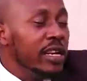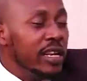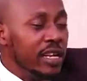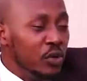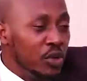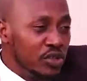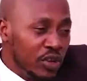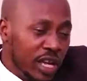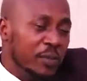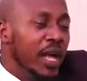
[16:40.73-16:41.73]
and he was
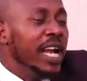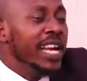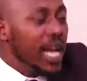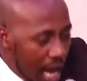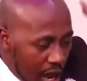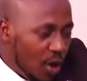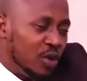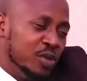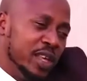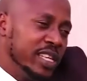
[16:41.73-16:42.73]
okay.
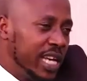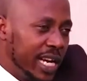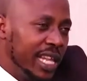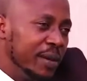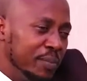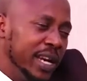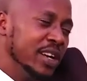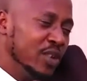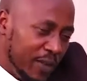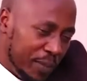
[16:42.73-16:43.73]
Now, there's another
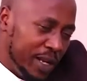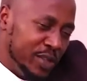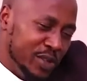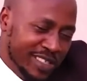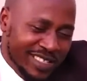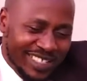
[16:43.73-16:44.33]
Panadol of a person.